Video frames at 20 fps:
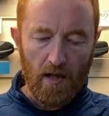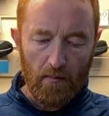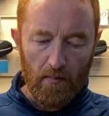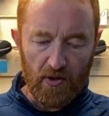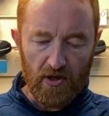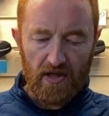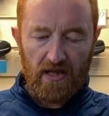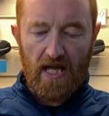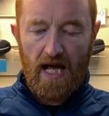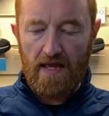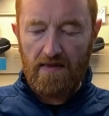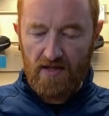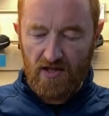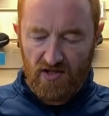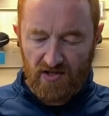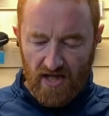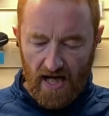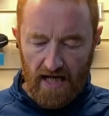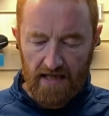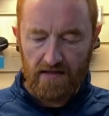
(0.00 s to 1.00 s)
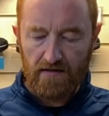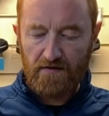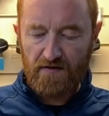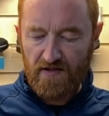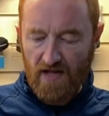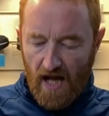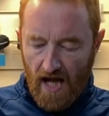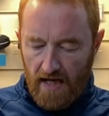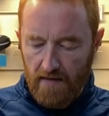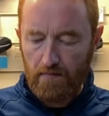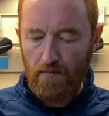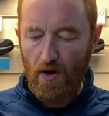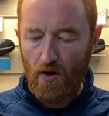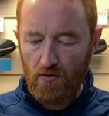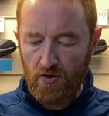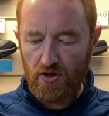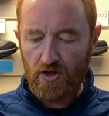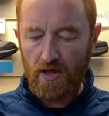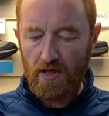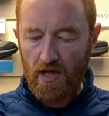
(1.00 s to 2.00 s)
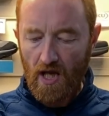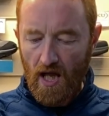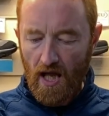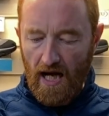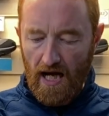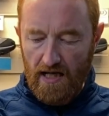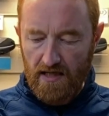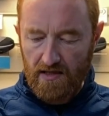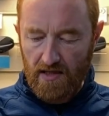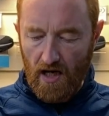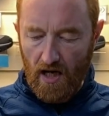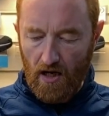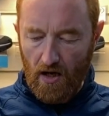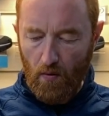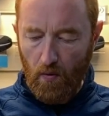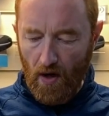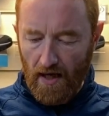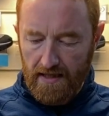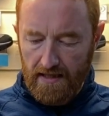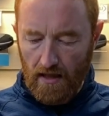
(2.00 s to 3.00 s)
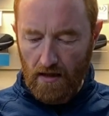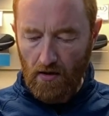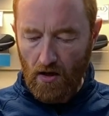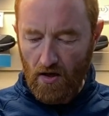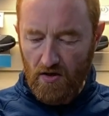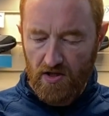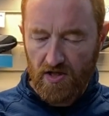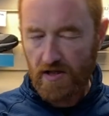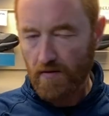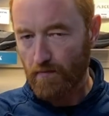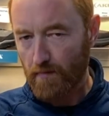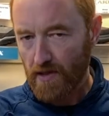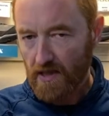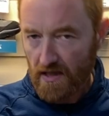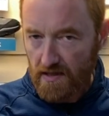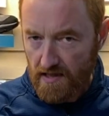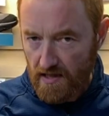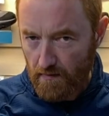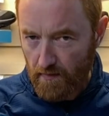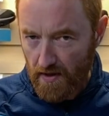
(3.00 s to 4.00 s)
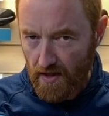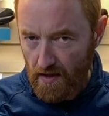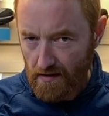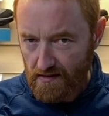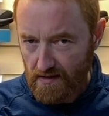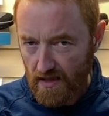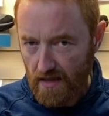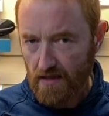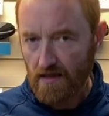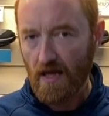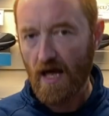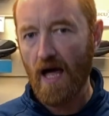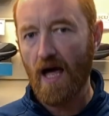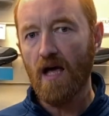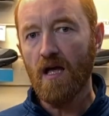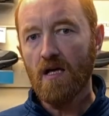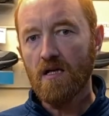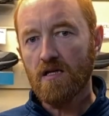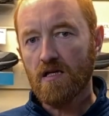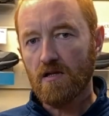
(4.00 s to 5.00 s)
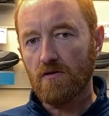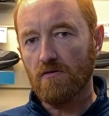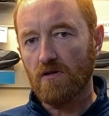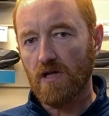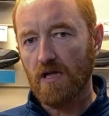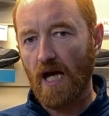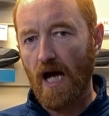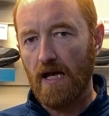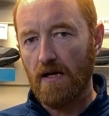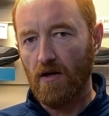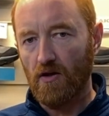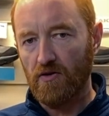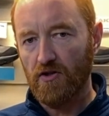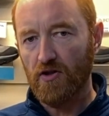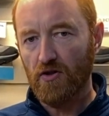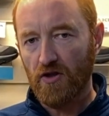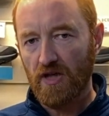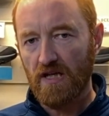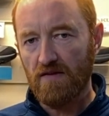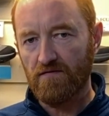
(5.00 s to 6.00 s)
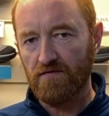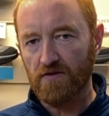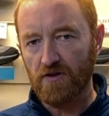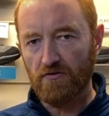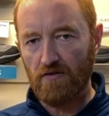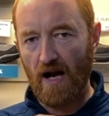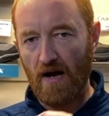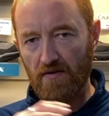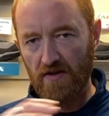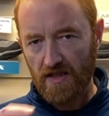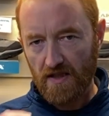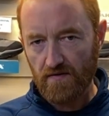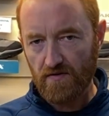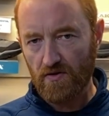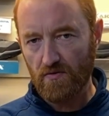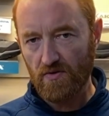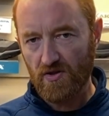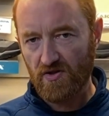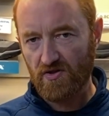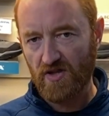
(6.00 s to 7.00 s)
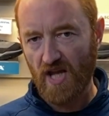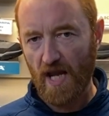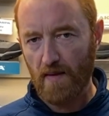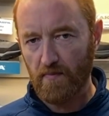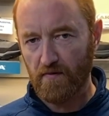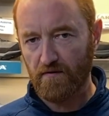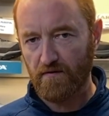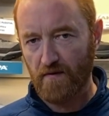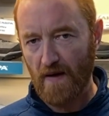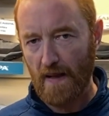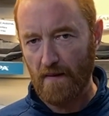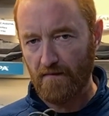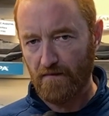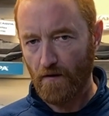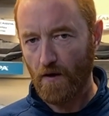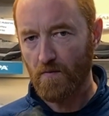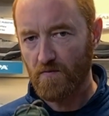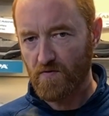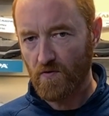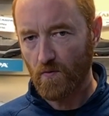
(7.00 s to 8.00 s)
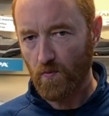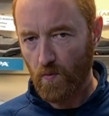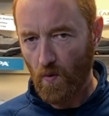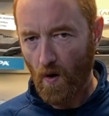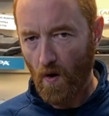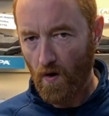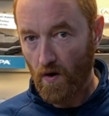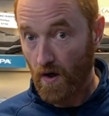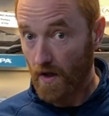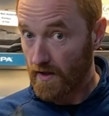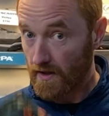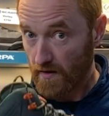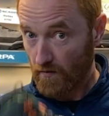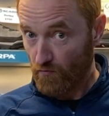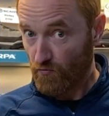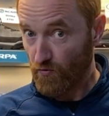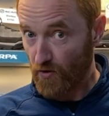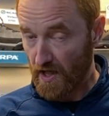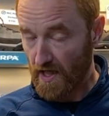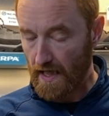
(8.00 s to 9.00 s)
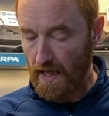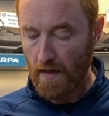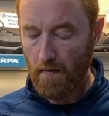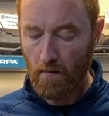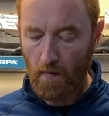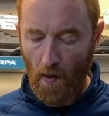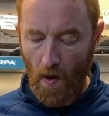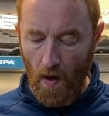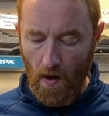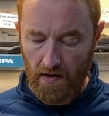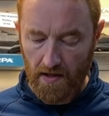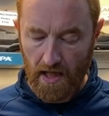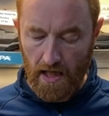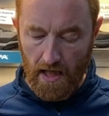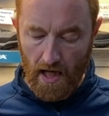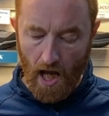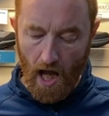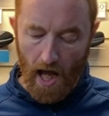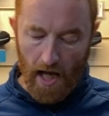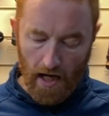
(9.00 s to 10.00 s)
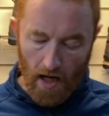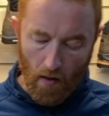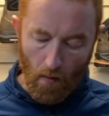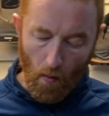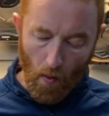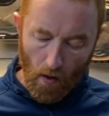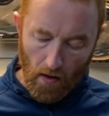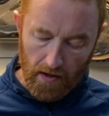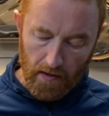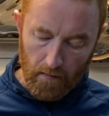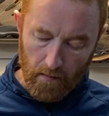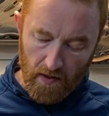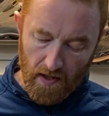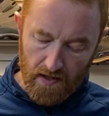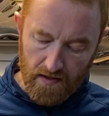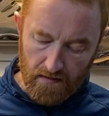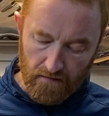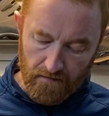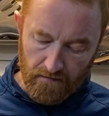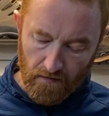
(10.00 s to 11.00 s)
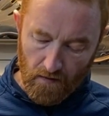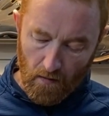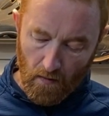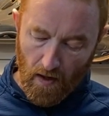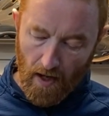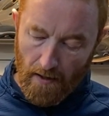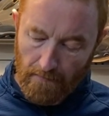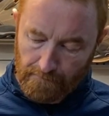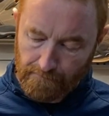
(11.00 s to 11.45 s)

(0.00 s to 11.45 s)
but again the side to side motion has quite a lot of stability built in there, so again on the uneven ground it gives you a stable platform to walk on. Really important in a walking piece of footwear.